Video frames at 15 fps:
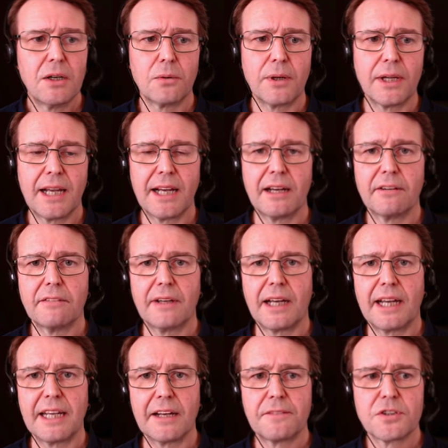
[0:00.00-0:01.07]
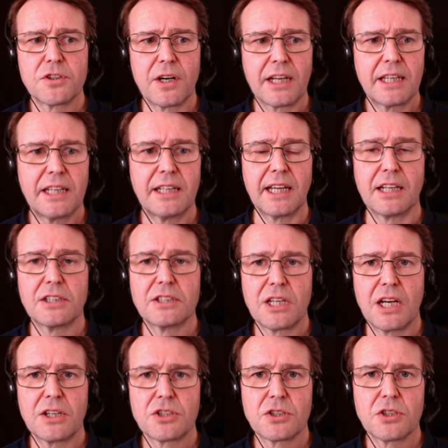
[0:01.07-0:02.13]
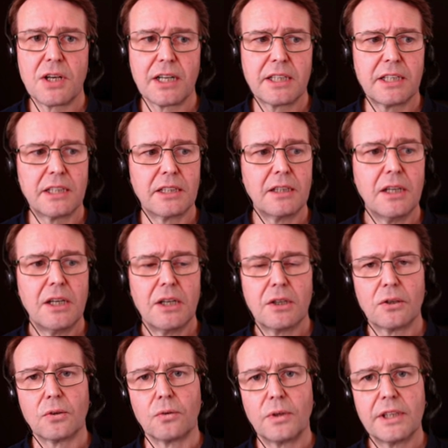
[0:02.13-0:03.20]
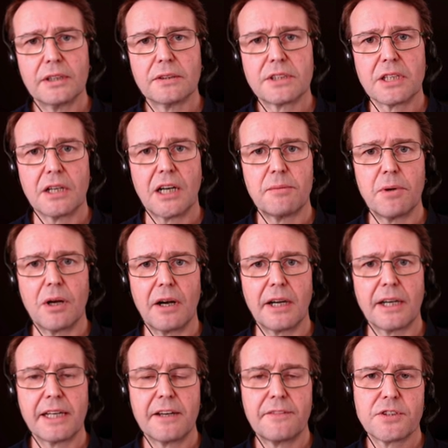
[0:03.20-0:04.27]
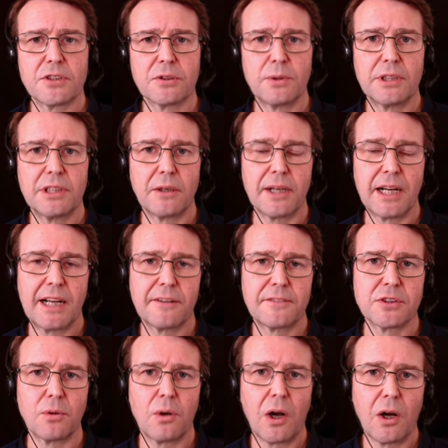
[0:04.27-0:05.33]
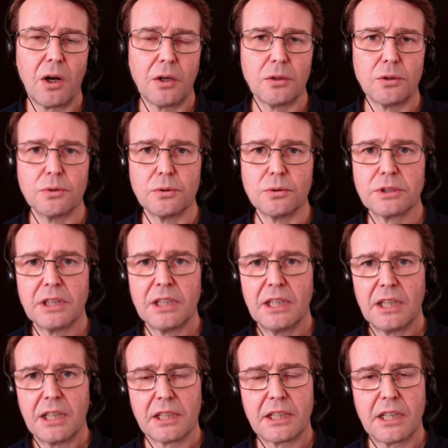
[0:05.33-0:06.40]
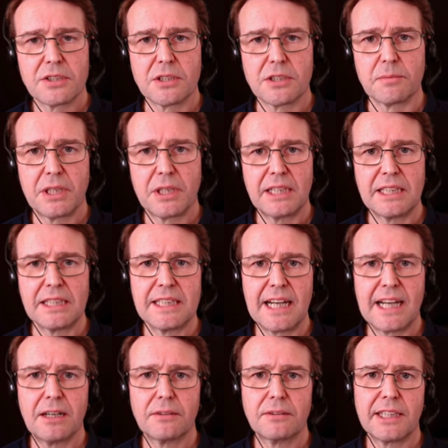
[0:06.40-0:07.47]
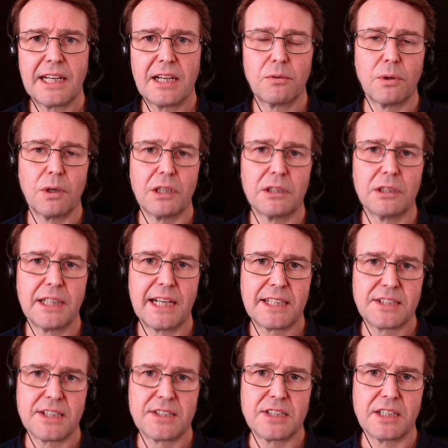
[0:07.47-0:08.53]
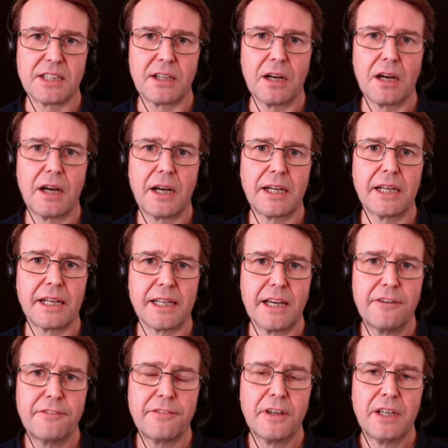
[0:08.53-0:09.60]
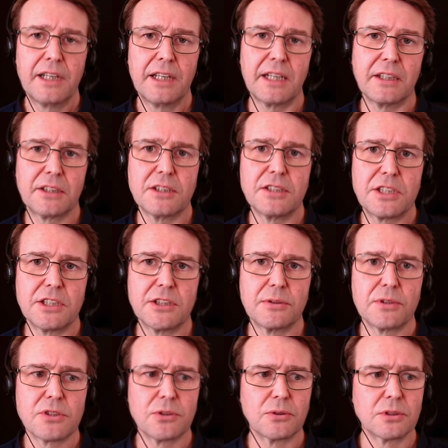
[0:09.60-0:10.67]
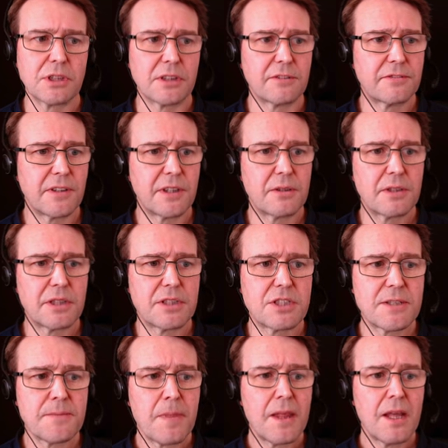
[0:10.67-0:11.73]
We have AF tracking and touch tracking, real-time IAF, so we don't have to hold a custom key down now while accessing IAF in continuous autofocus.